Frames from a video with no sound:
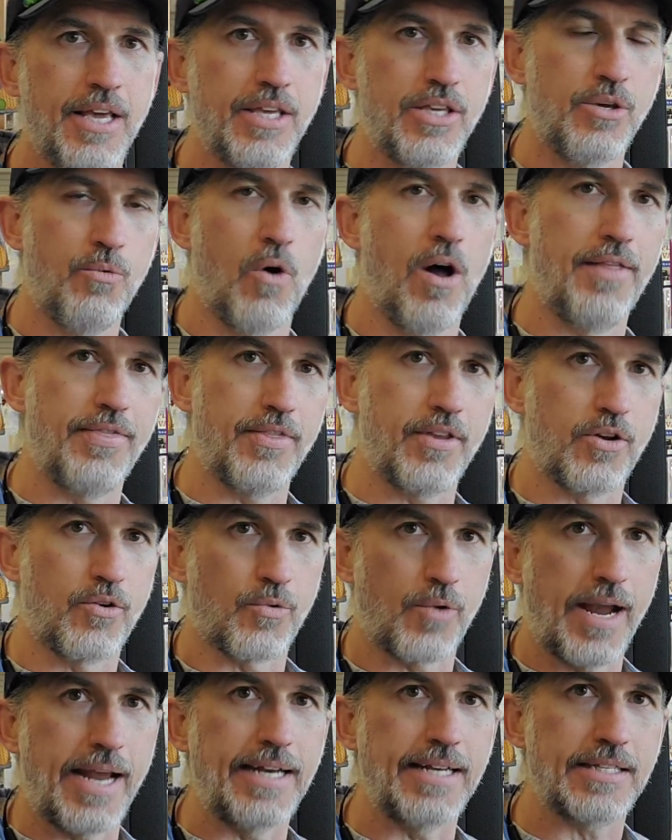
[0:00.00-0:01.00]
You want the
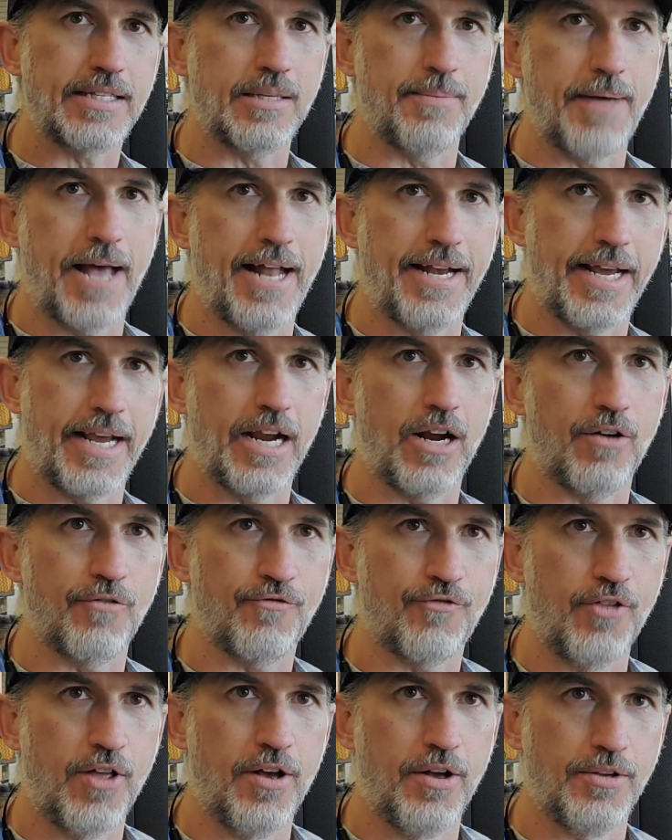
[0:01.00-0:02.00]
greatest amount of
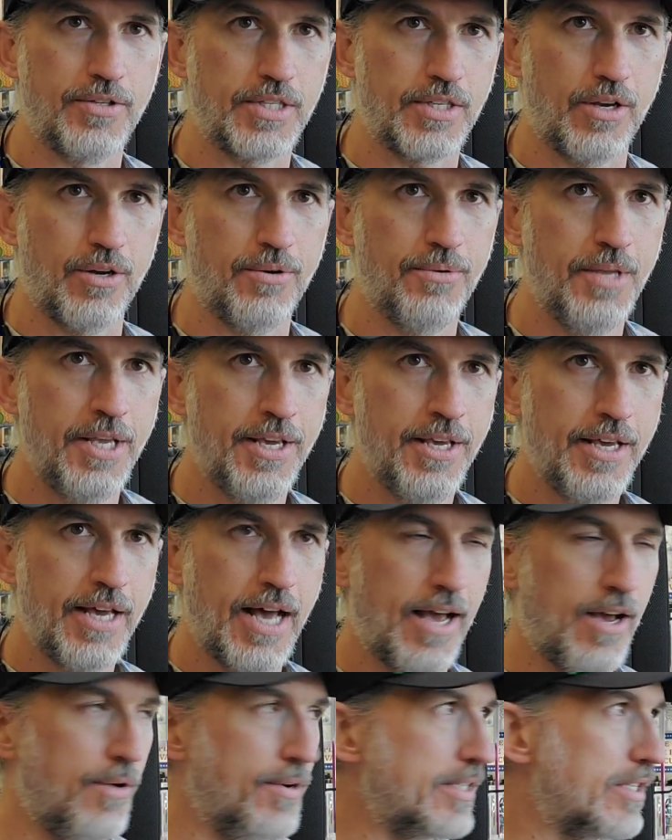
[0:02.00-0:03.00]
airflow. So
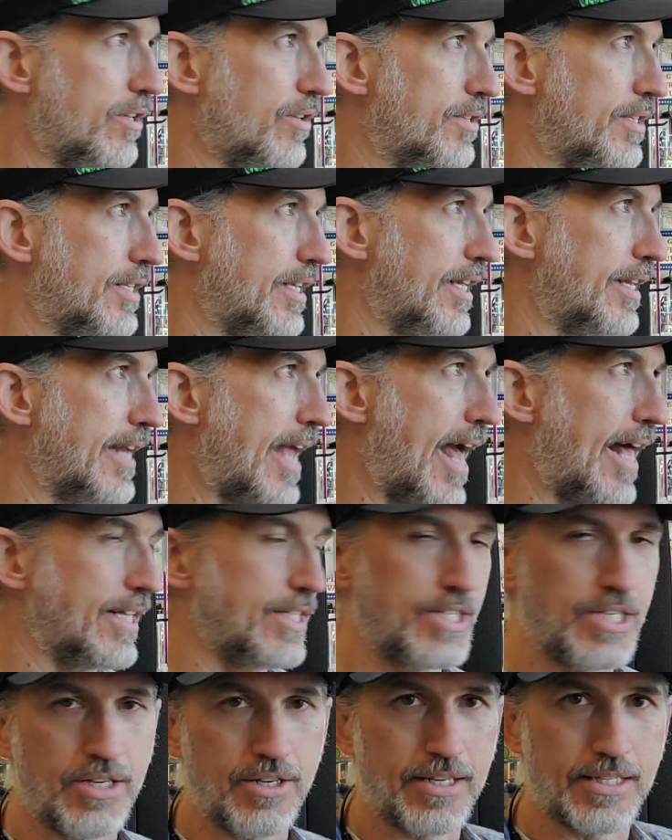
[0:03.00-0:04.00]
I always use the
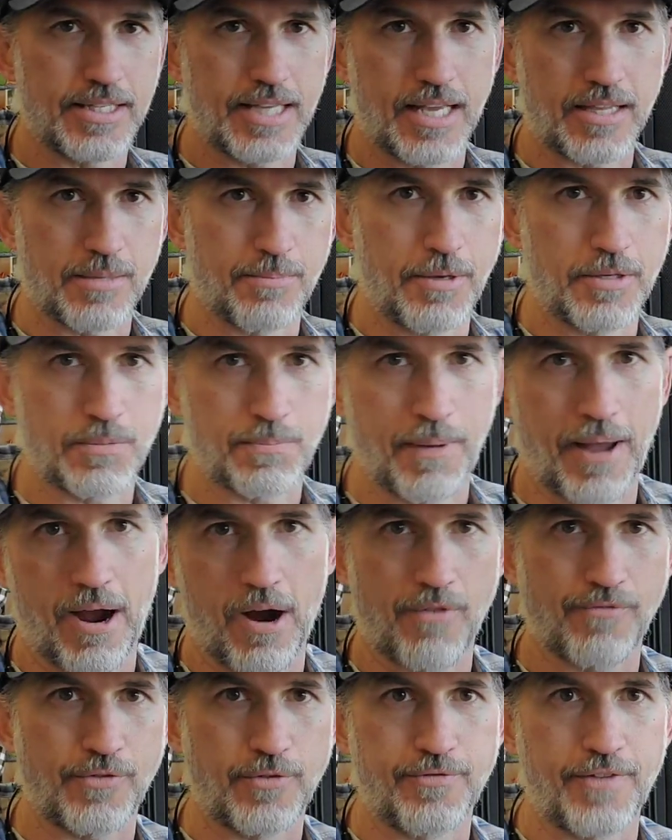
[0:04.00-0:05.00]
analogy, you could take the most
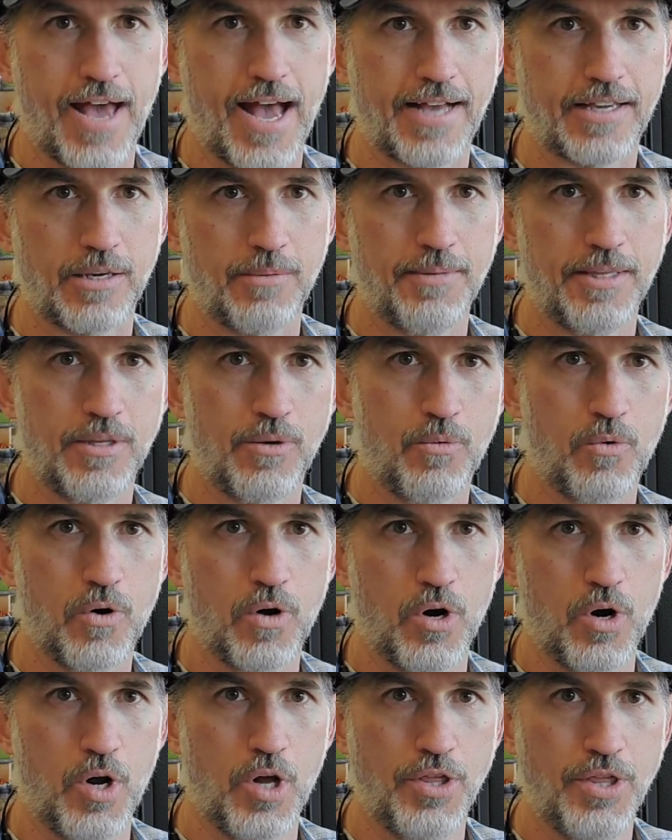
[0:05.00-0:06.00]
powerful vacuum in the
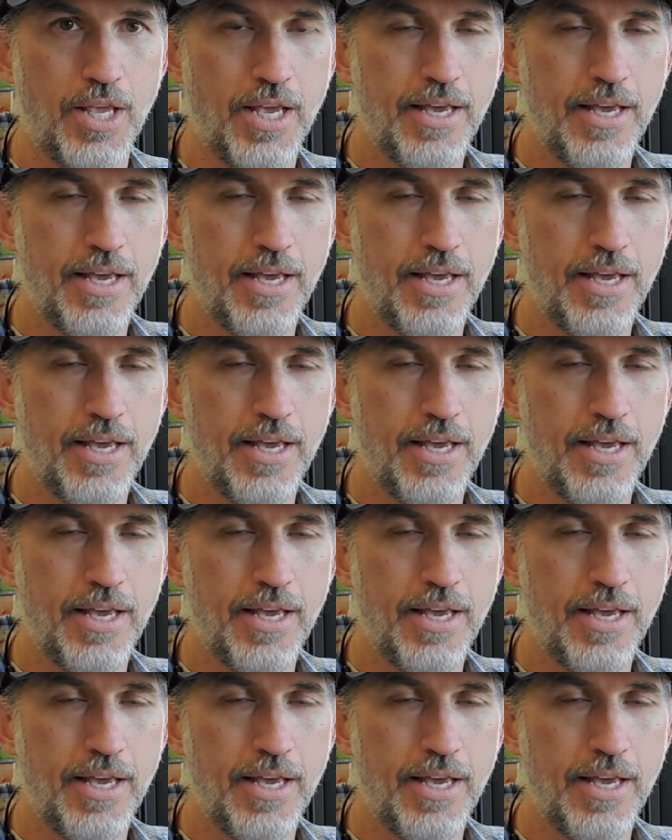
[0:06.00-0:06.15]
world